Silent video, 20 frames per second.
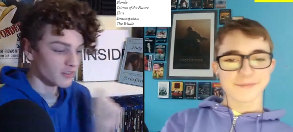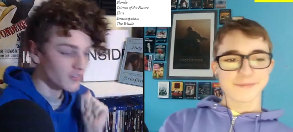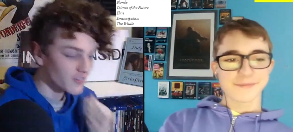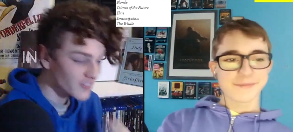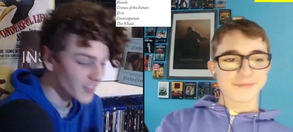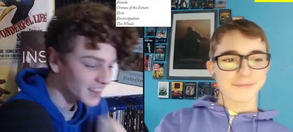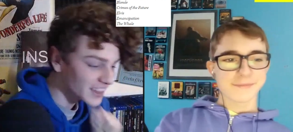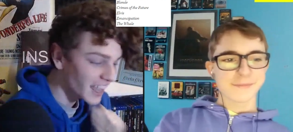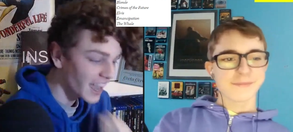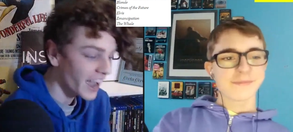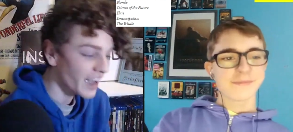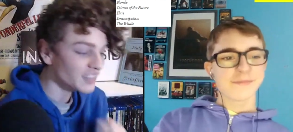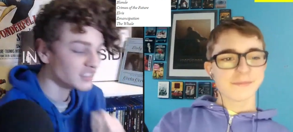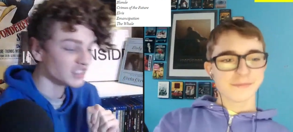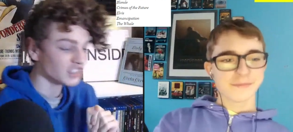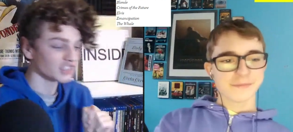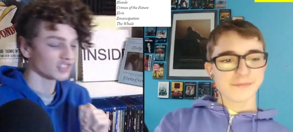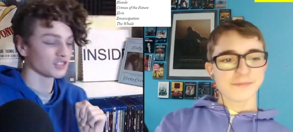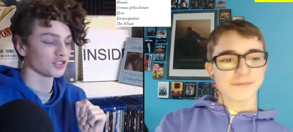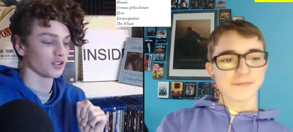
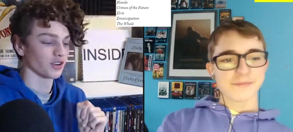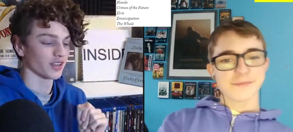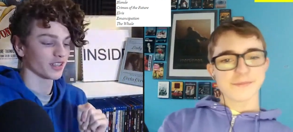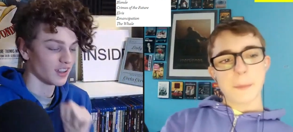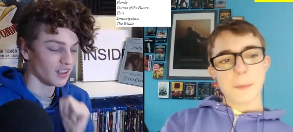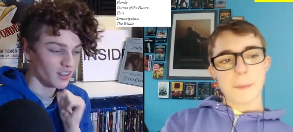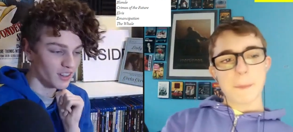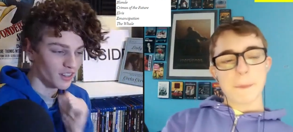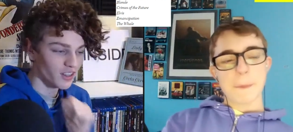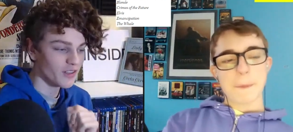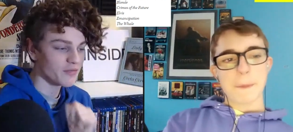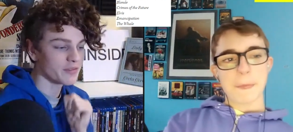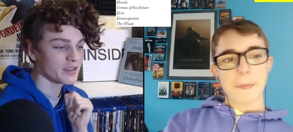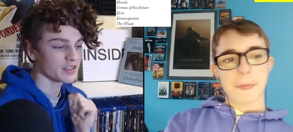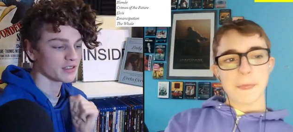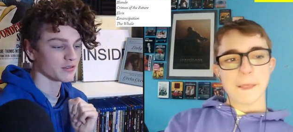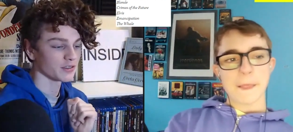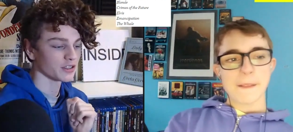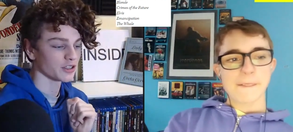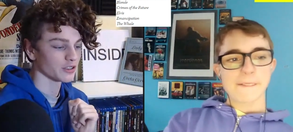Speaker 1: Fantastic choice. Love me
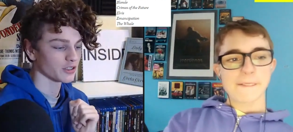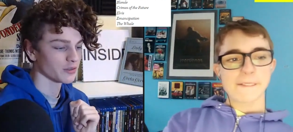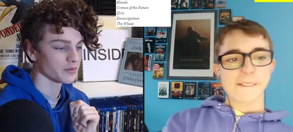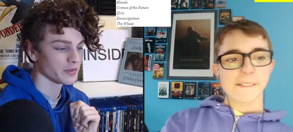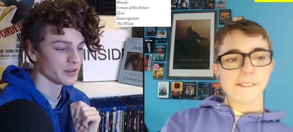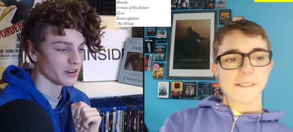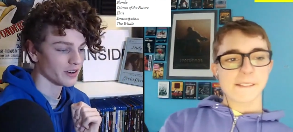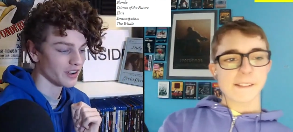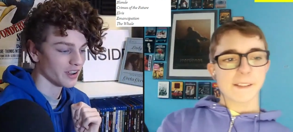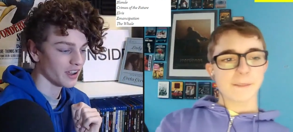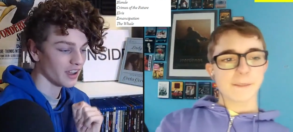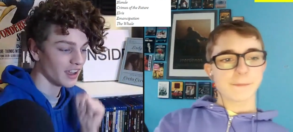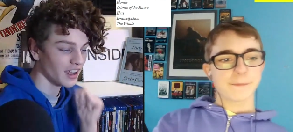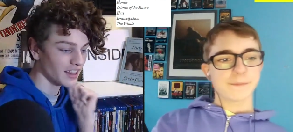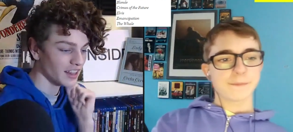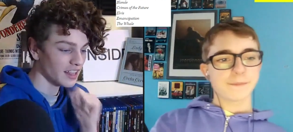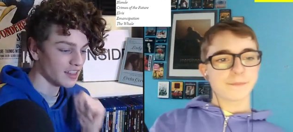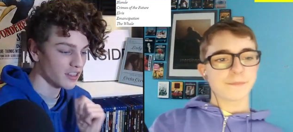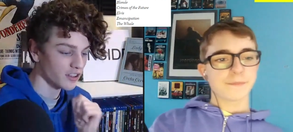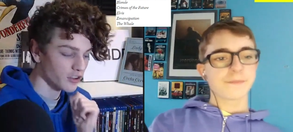some Cronenberg.
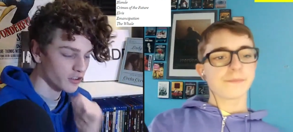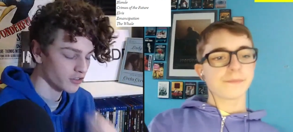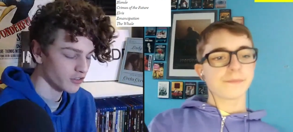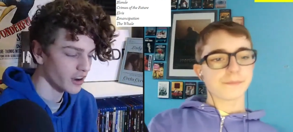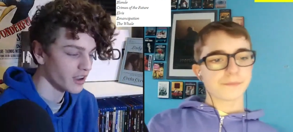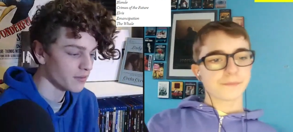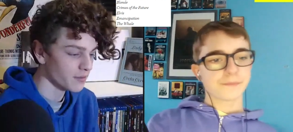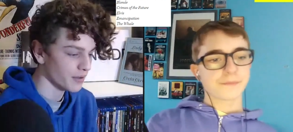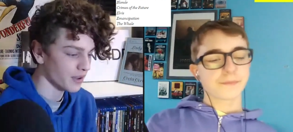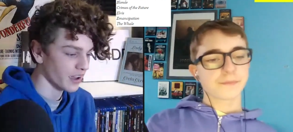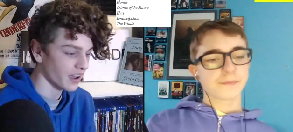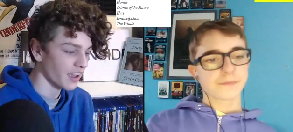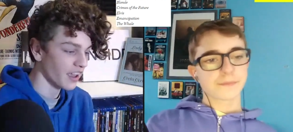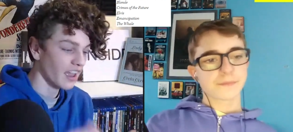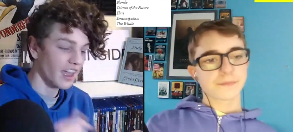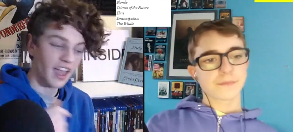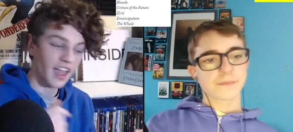That's a great pick.